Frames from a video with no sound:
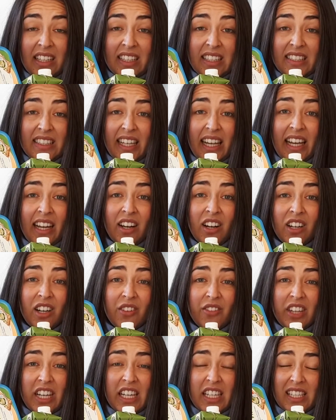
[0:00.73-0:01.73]
Seeing all of
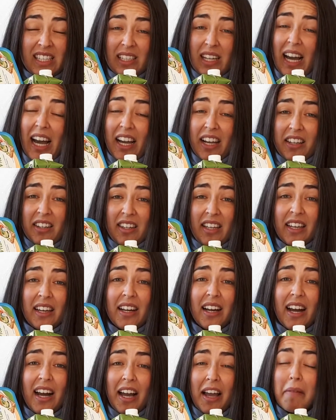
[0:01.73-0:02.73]
this, I think
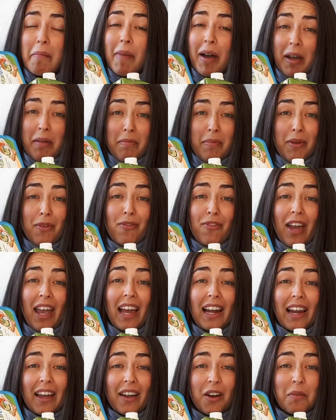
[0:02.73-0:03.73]
I might be
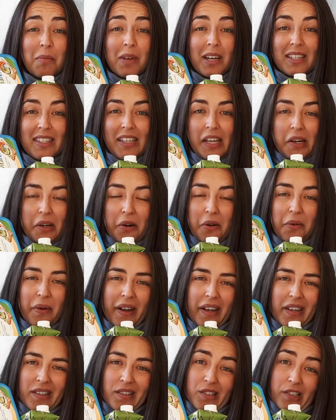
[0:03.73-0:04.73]
failing on my zero
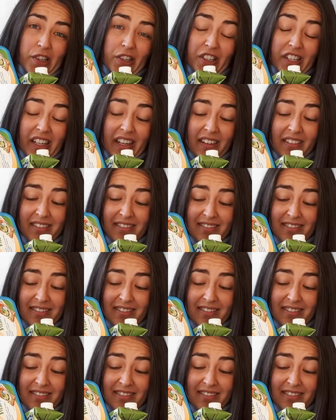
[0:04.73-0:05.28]
waste journey.